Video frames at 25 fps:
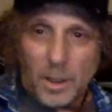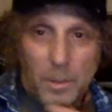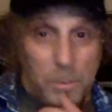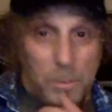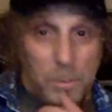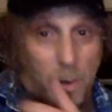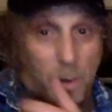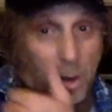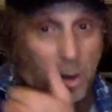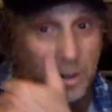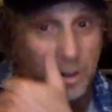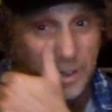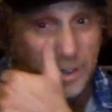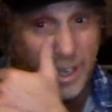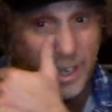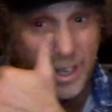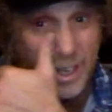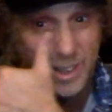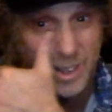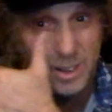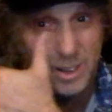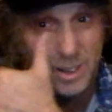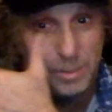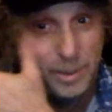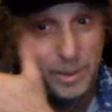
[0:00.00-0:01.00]

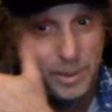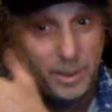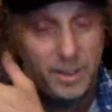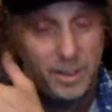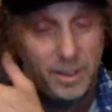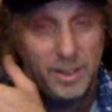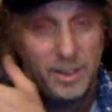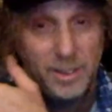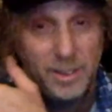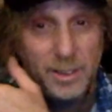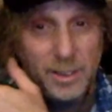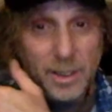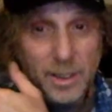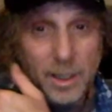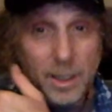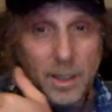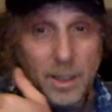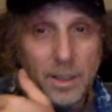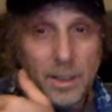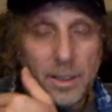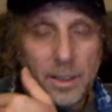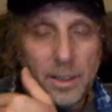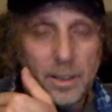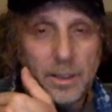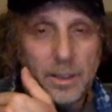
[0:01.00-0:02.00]
broadcast, because
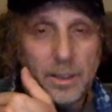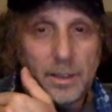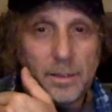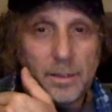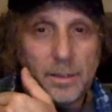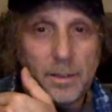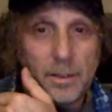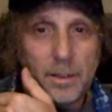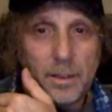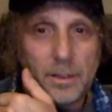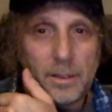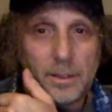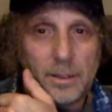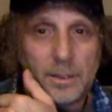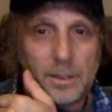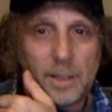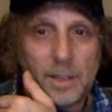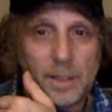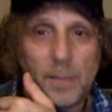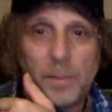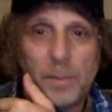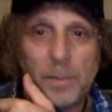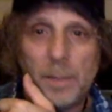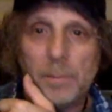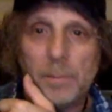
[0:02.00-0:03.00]

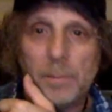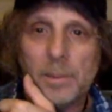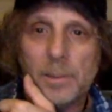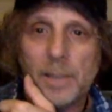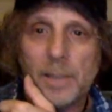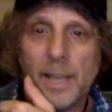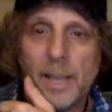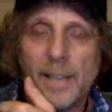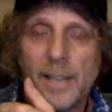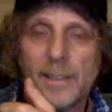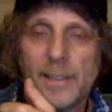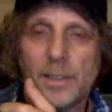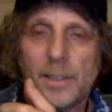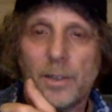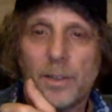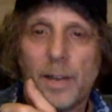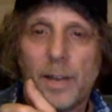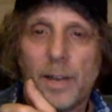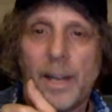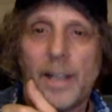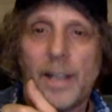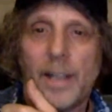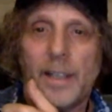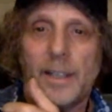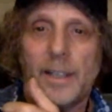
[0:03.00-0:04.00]
some people say it's
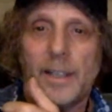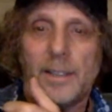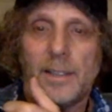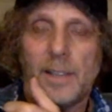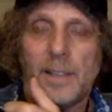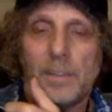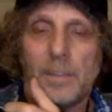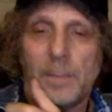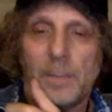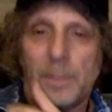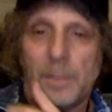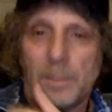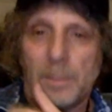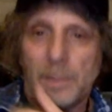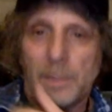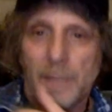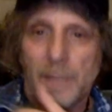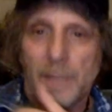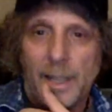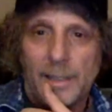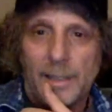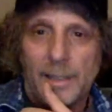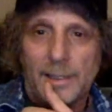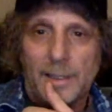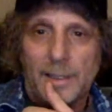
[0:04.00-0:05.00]
great and some people
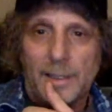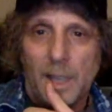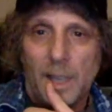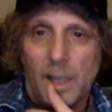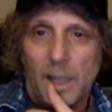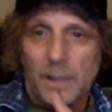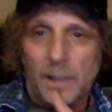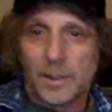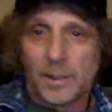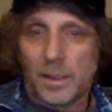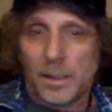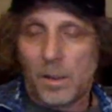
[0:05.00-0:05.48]
say it sucks.